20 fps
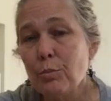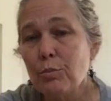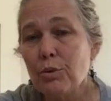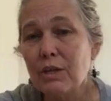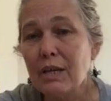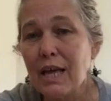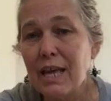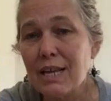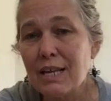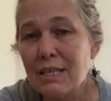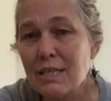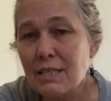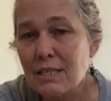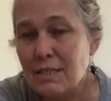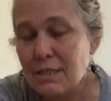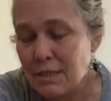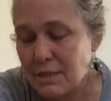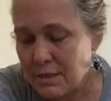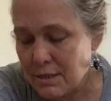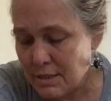
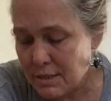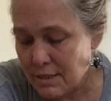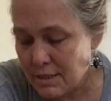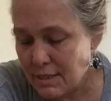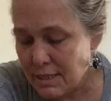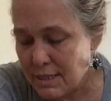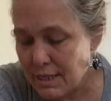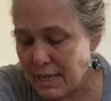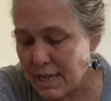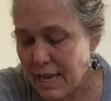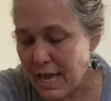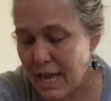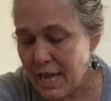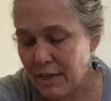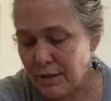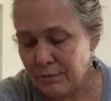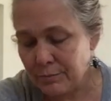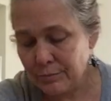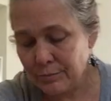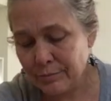place to
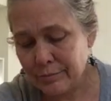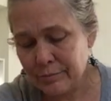get.